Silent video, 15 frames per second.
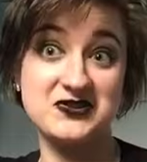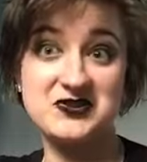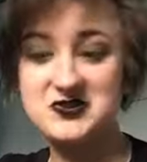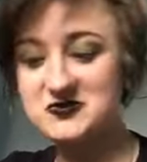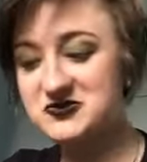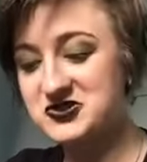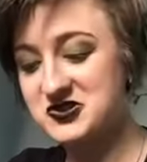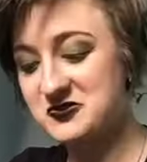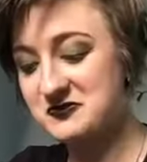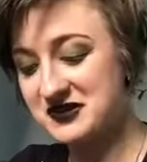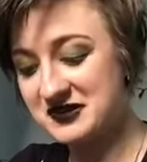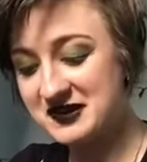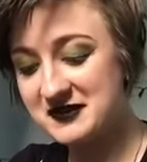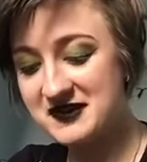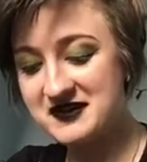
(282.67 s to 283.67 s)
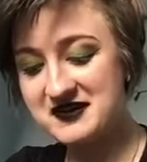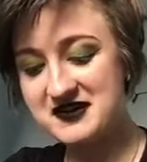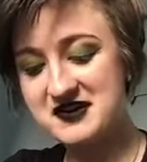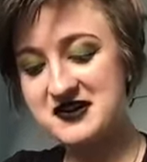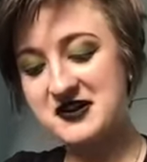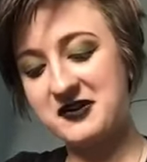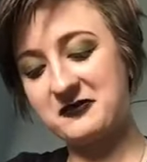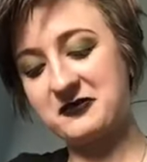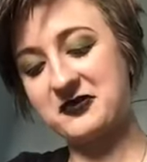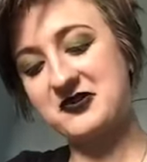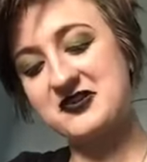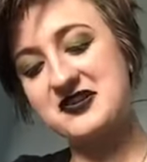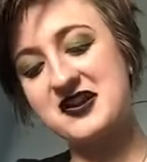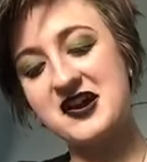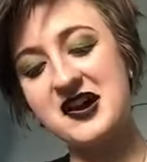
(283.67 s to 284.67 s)
YouTube in it. But
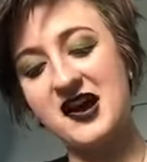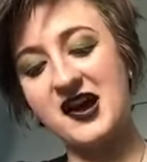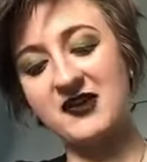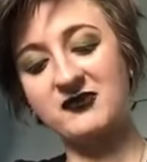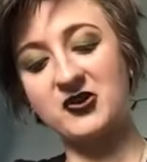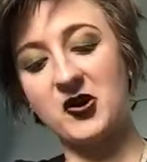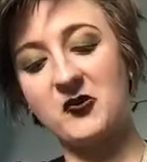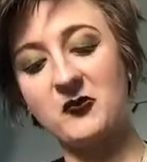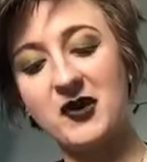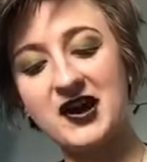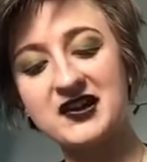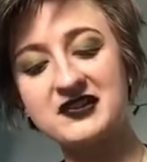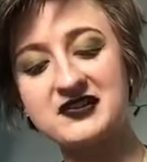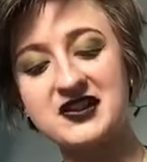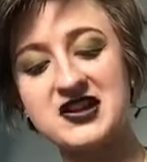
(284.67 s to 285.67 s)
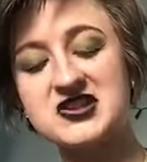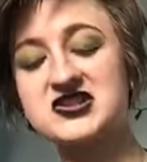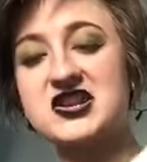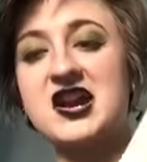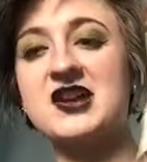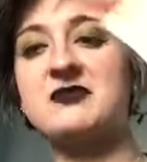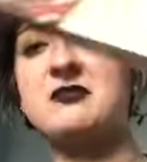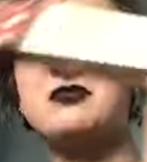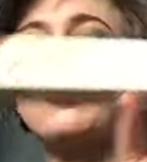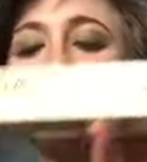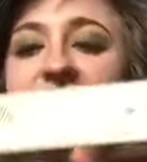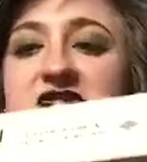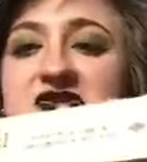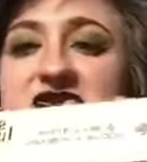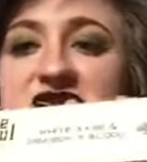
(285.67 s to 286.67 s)
yeah, I've got White Sage and
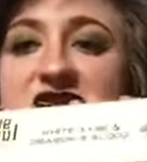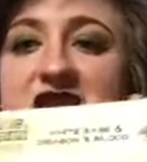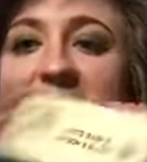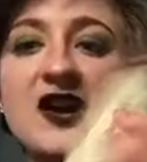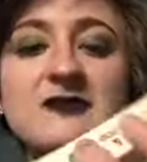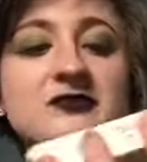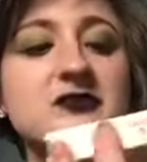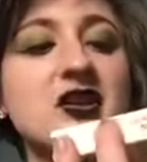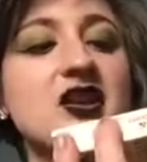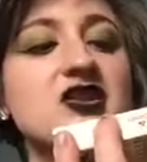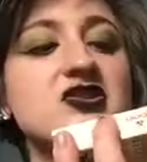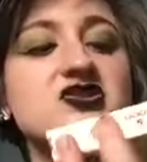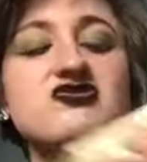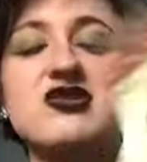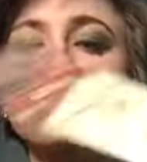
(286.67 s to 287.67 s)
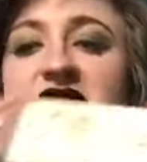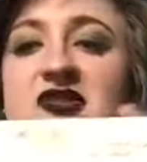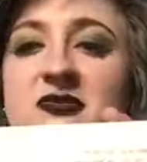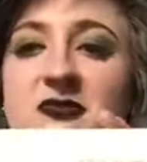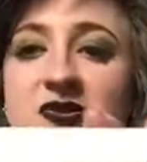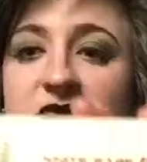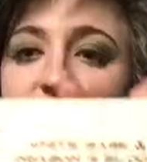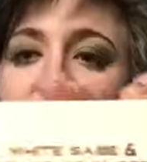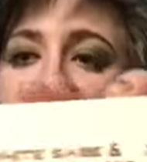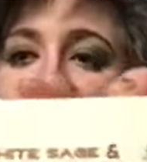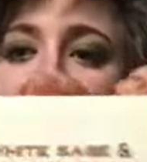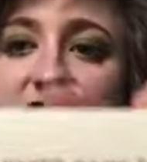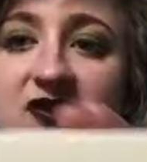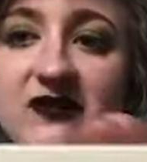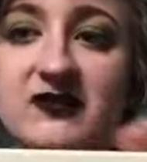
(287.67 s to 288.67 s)
Blood, um, Dragon's Blood, which
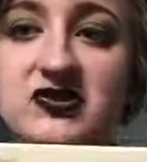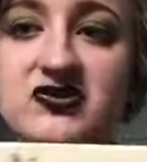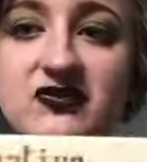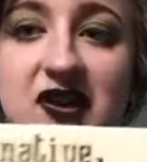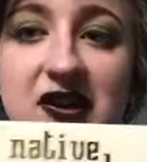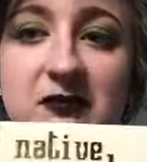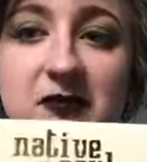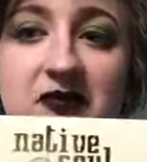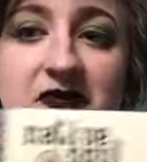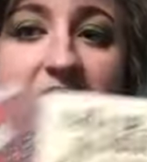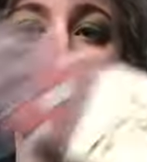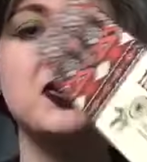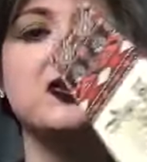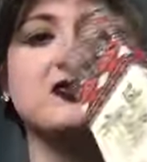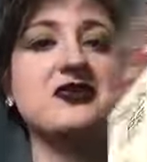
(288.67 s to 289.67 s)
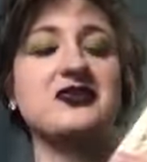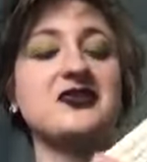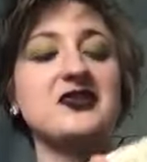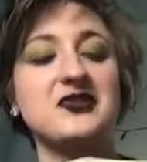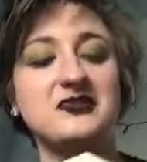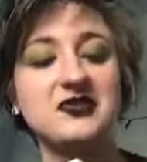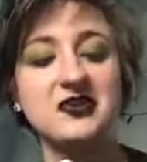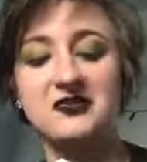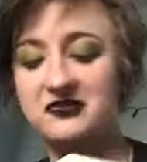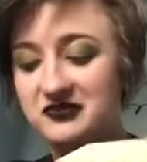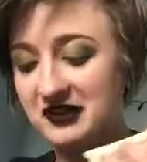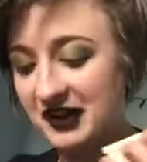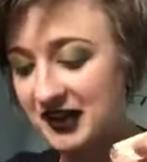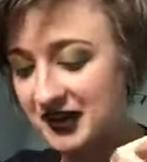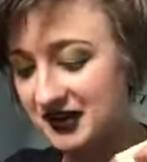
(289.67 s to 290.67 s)
I've never tried before, so I've got
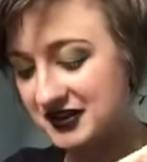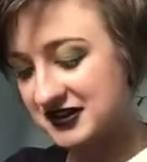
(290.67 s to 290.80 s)
that.